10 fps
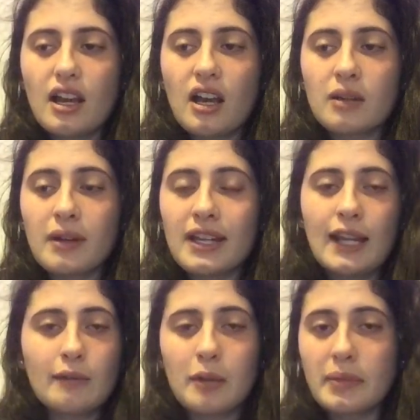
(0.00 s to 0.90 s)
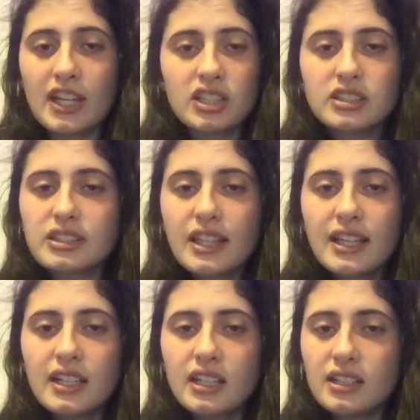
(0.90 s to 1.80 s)
I didn't have my parents
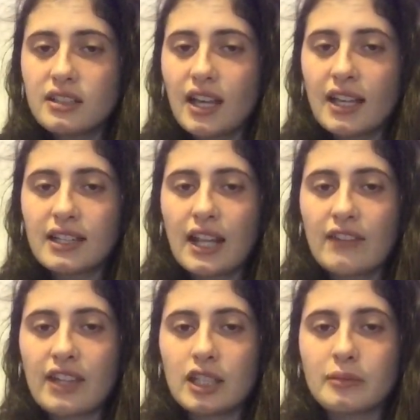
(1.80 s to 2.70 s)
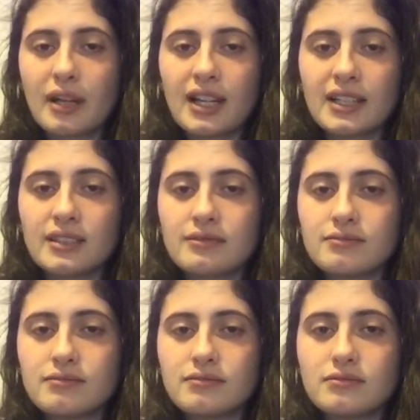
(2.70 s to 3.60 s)
there. I didn't have any of
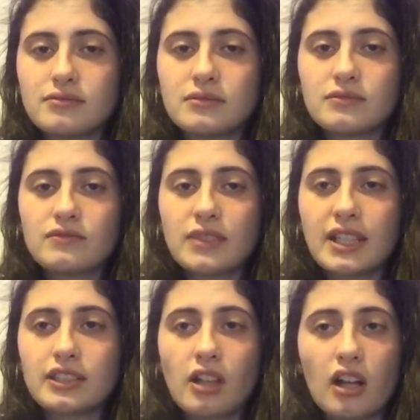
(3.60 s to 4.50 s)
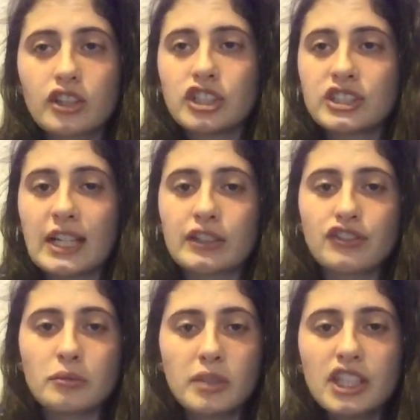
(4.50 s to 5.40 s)
my doctors that I was
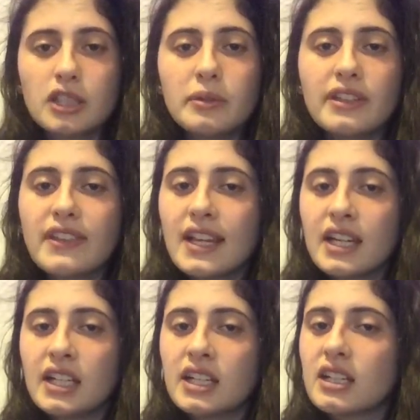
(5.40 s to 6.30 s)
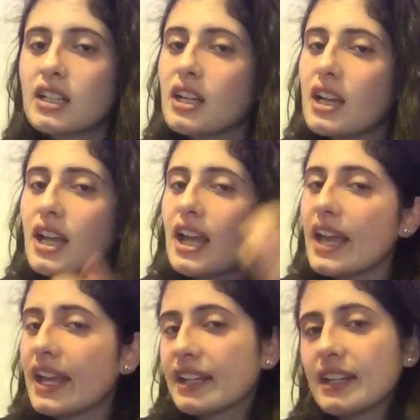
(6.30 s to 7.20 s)
familiar with there,
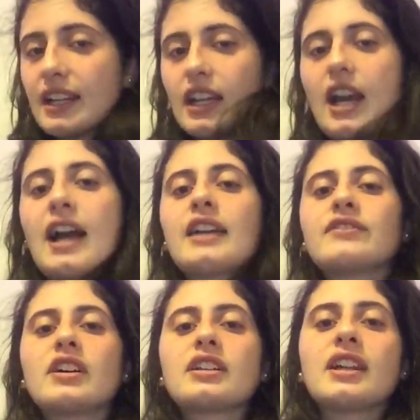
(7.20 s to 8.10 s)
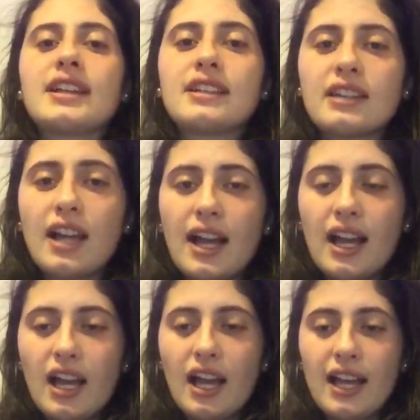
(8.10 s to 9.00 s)
and I felt like
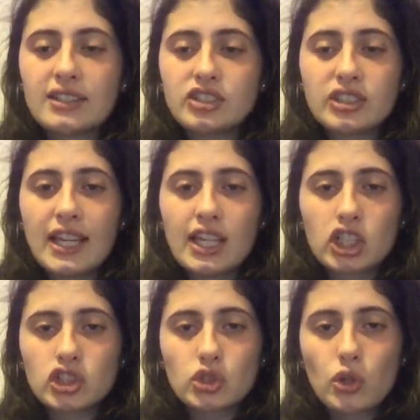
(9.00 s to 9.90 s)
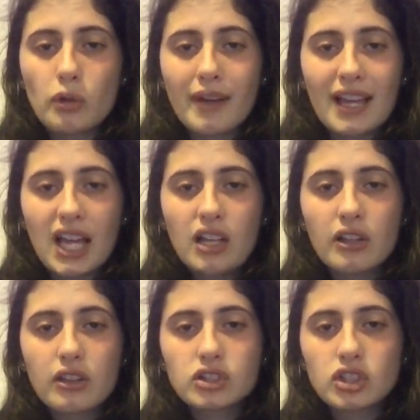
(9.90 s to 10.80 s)
I just can't control my
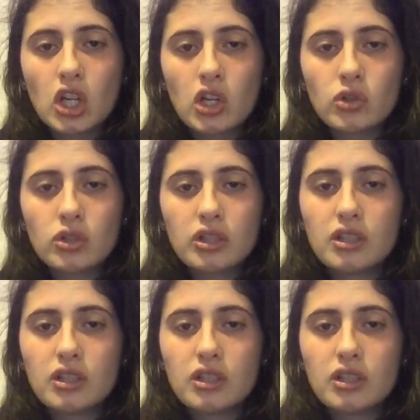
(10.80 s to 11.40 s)
health. So,